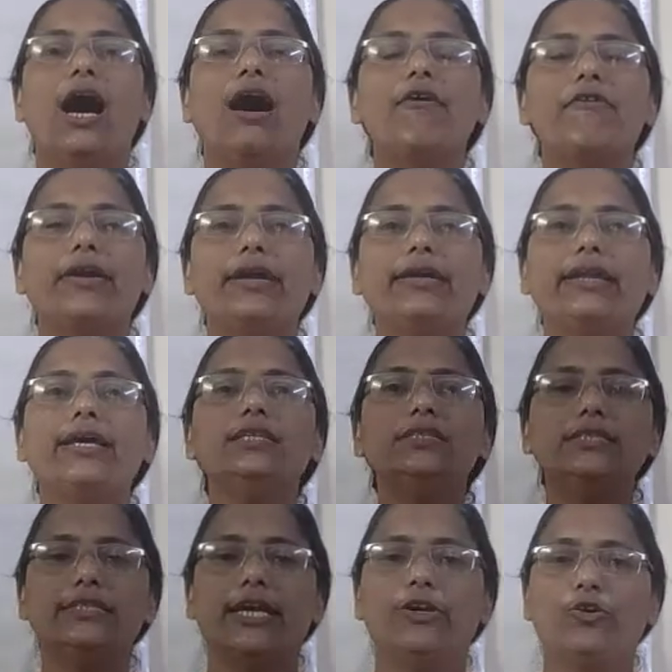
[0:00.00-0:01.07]
a written
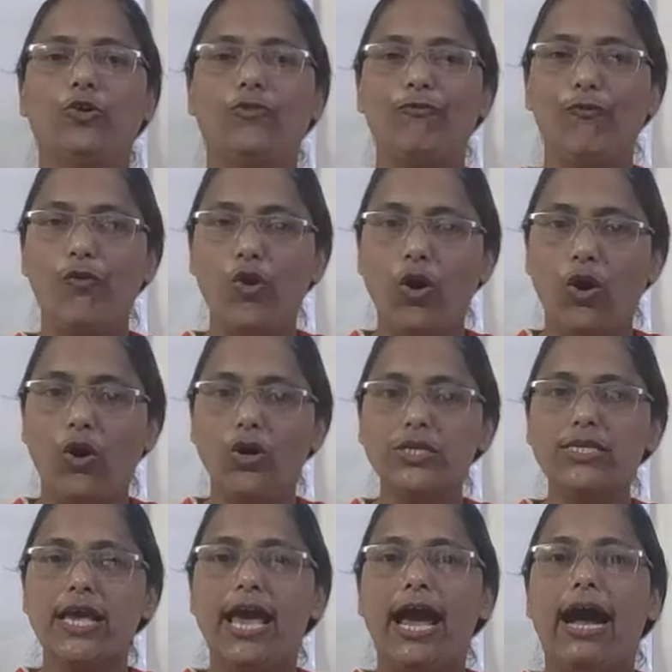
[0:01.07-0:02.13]
set of
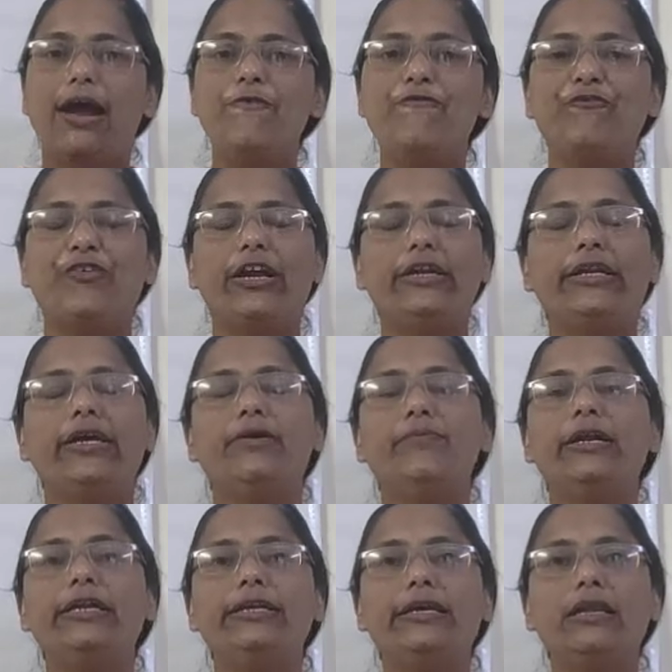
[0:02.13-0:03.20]
laws and
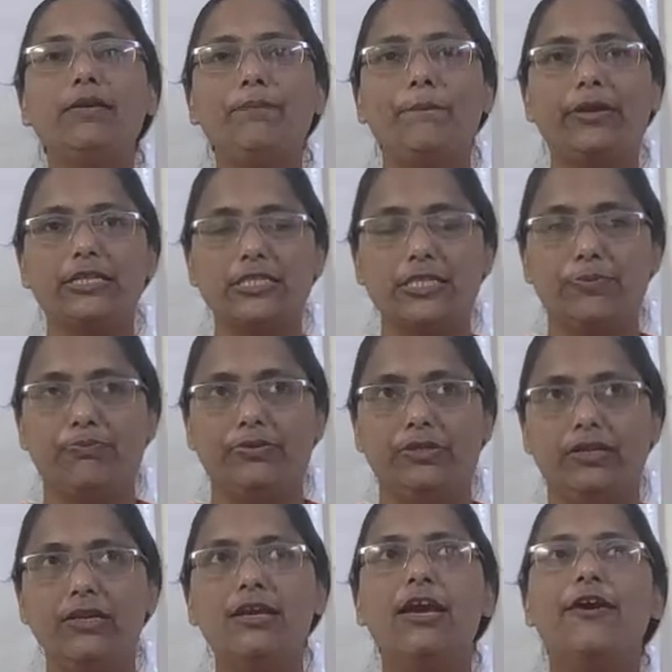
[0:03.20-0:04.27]
fundamental
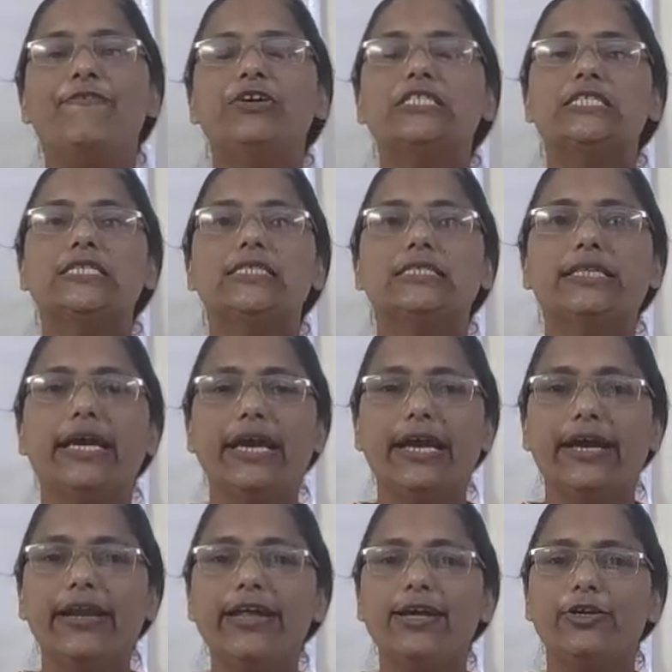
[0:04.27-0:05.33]
principle which is
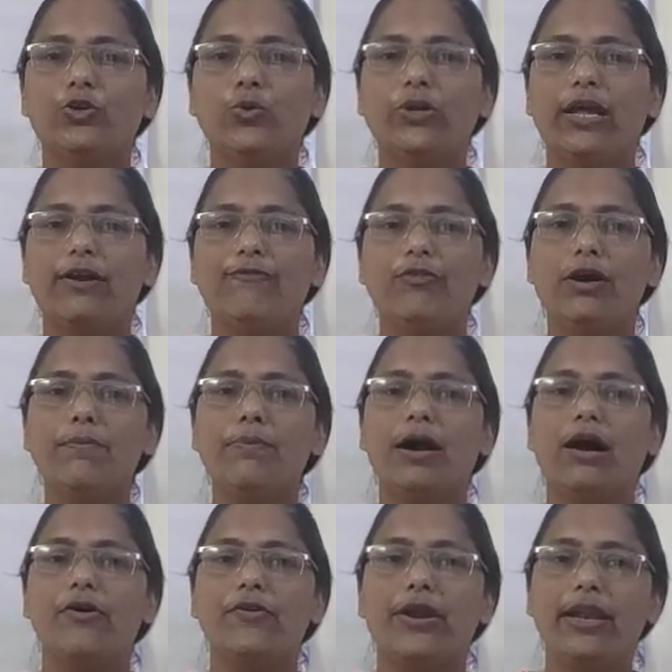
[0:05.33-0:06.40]
there to develop
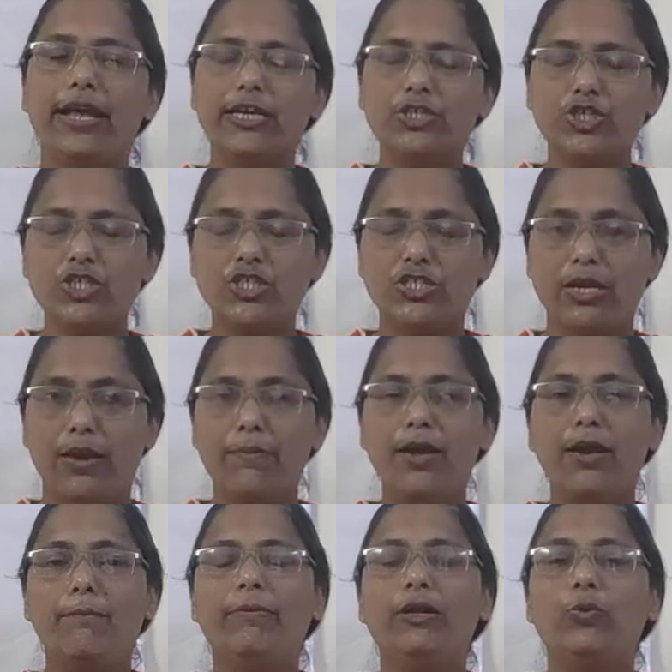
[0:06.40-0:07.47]
a relationship
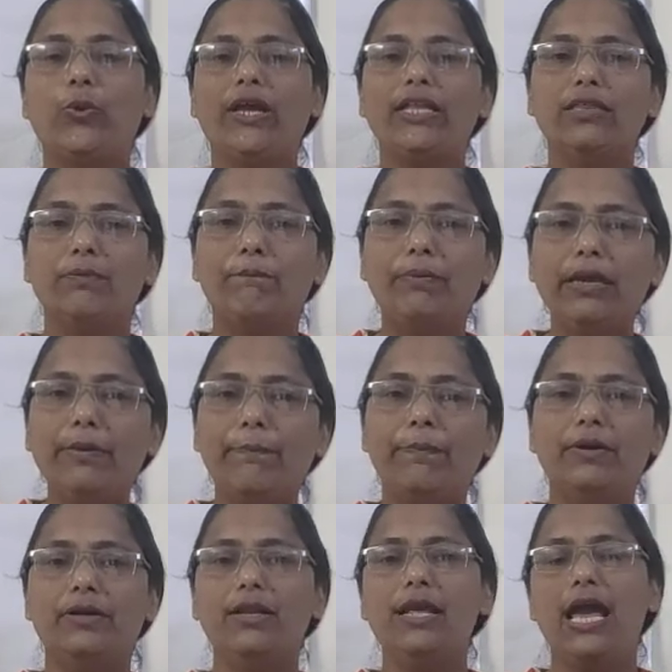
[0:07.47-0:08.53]
between the
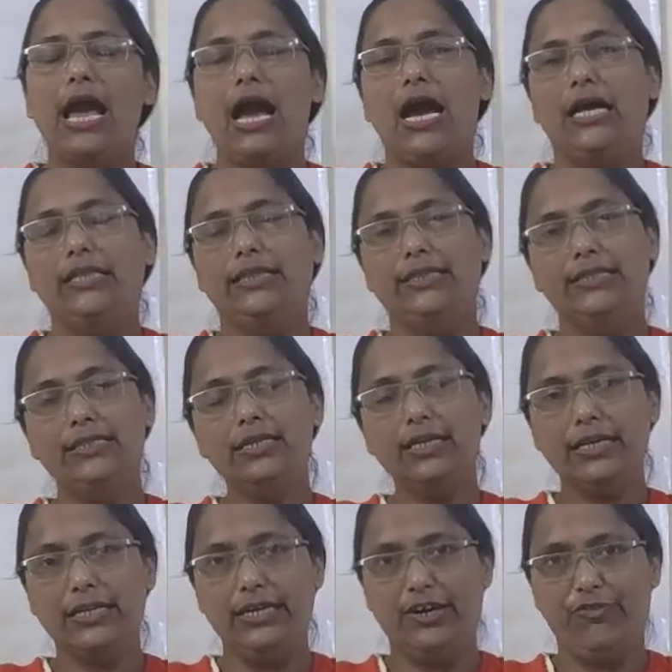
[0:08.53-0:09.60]
people and the
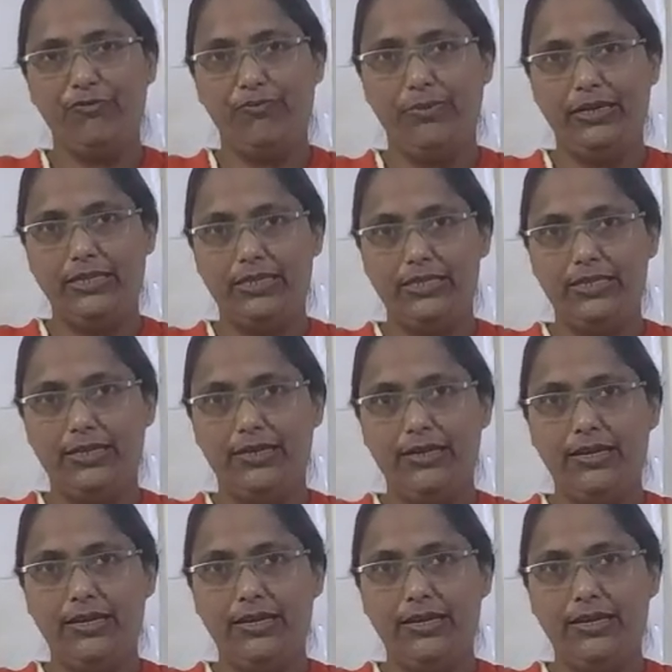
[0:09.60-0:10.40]
government.